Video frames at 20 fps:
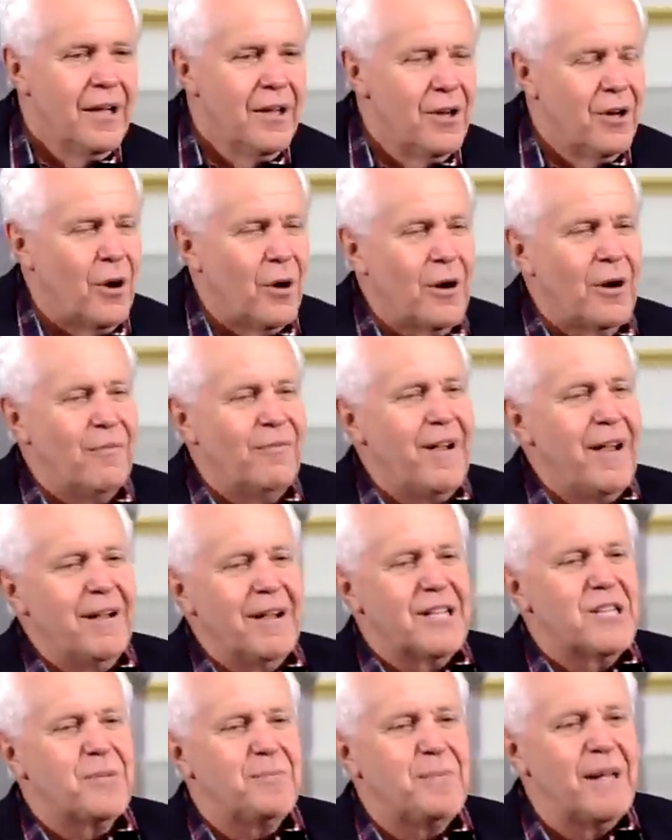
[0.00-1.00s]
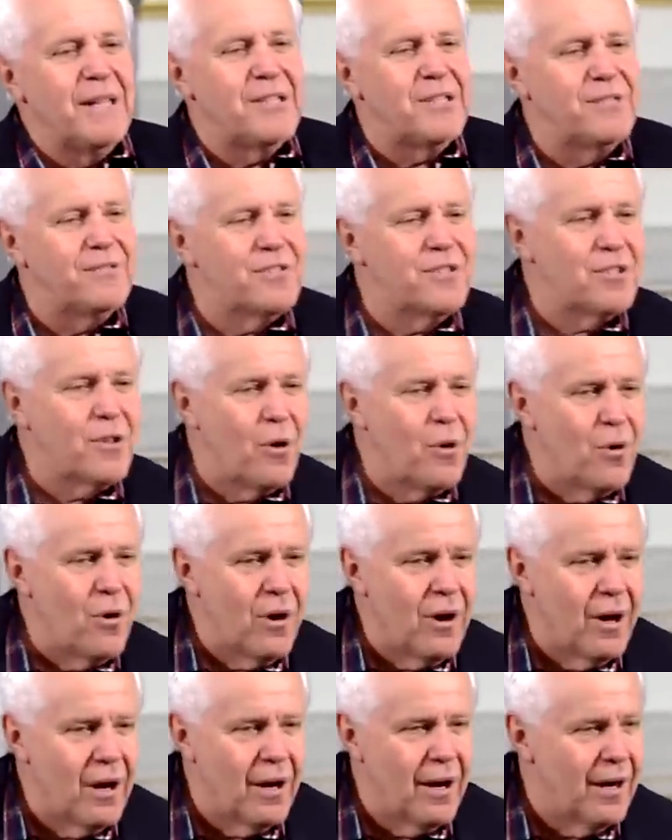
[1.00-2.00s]
You go to a very expensive
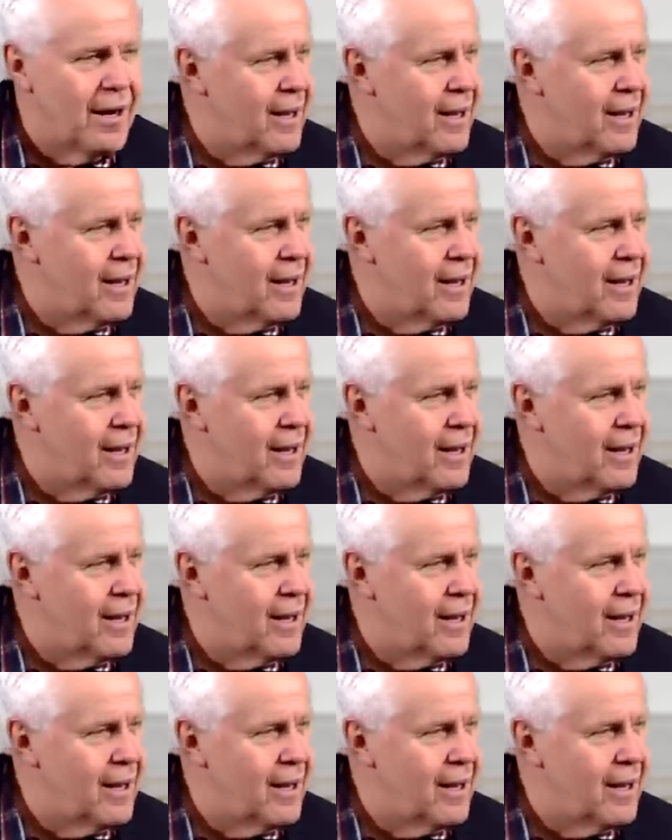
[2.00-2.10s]
store.